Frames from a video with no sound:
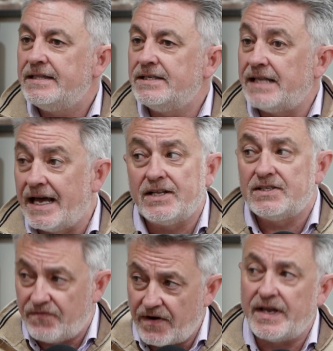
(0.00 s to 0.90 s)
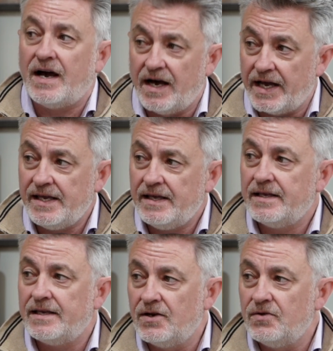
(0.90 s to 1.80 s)
the standards are very high.
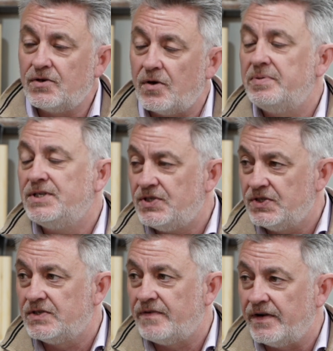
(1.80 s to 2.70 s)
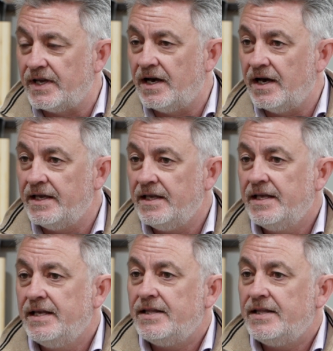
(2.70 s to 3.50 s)
You know, the competition's very high.